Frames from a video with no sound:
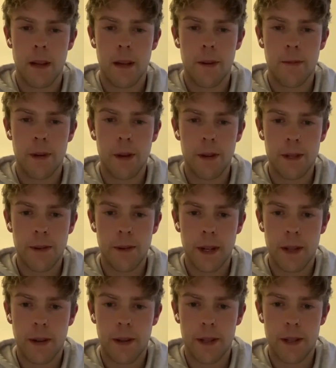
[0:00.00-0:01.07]
We also
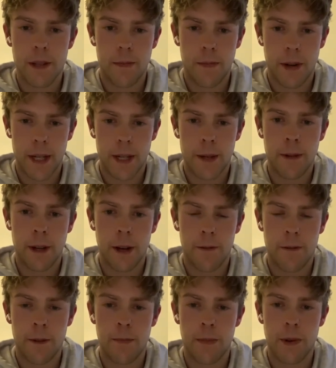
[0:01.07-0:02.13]
acknowledge the pressure we
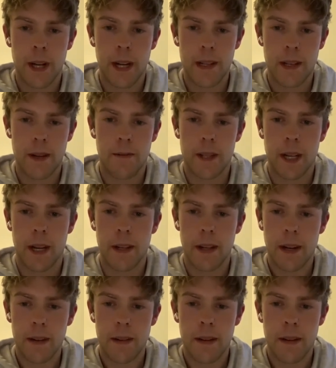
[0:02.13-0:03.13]
often put ourselves under